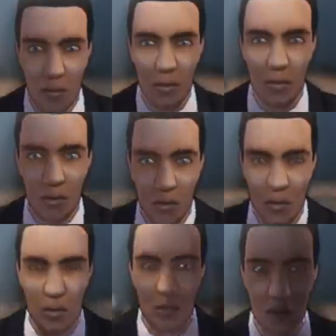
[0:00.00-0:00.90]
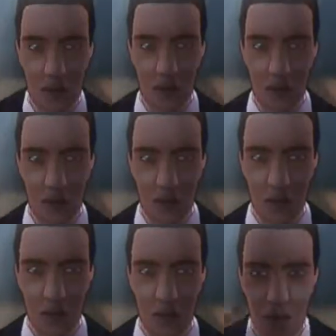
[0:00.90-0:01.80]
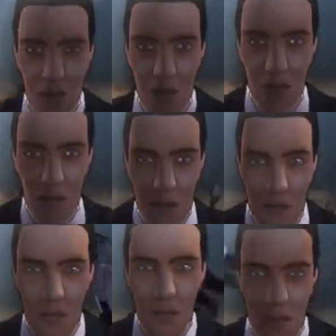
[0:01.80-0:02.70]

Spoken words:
um, especially early on.